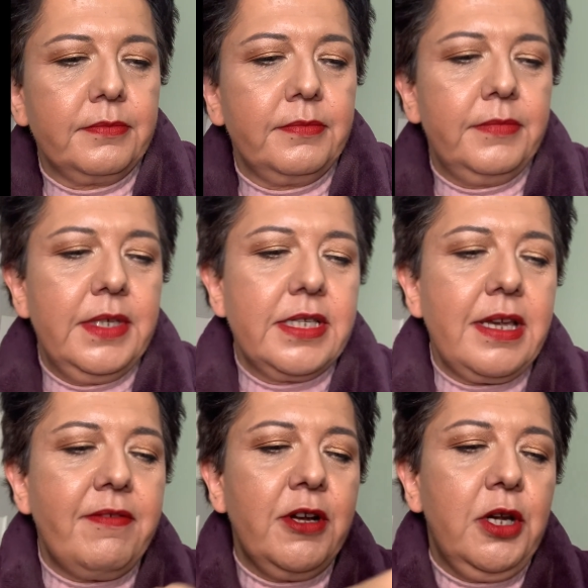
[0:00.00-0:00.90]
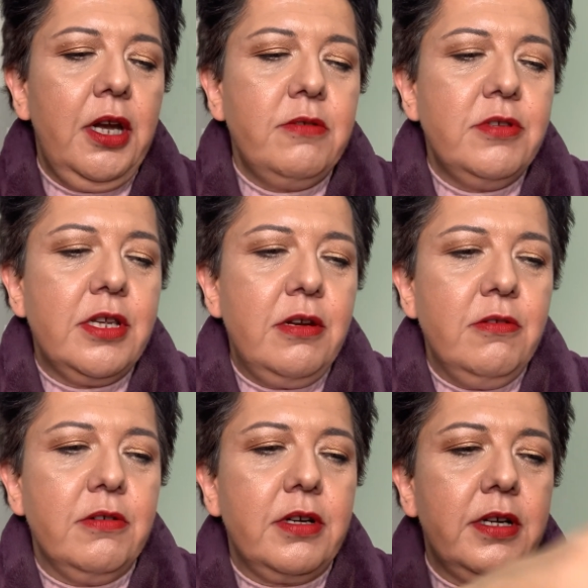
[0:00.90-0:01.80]
Let's have a closer
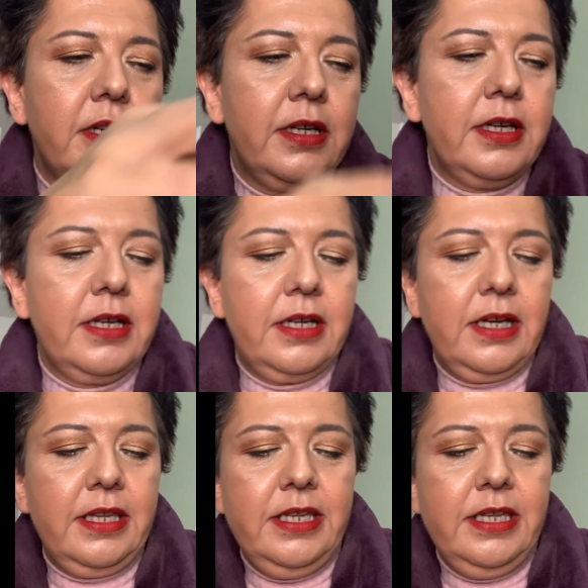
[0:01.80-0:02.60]
look. And